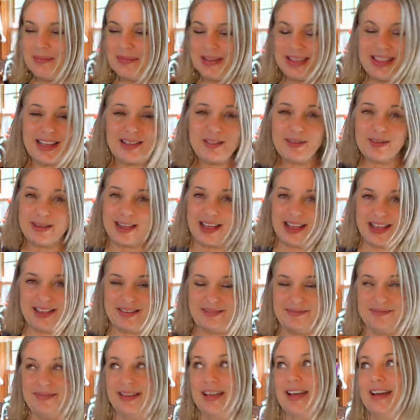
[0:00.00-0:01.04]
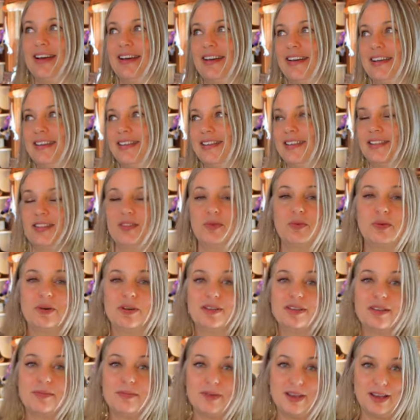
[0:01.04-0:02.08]
But that's okay, because in the
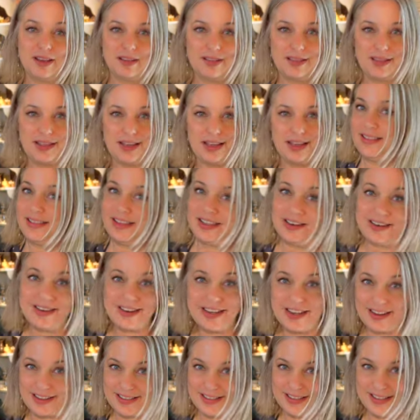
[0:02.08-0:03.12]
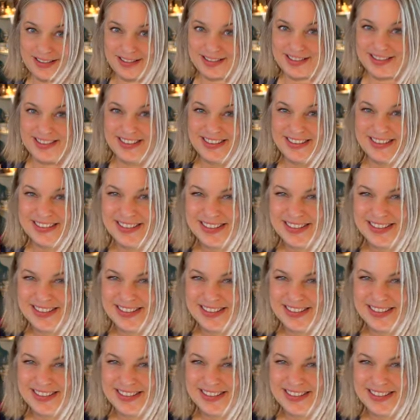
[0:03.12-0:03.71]
words of Beyonce, this ain't Texas.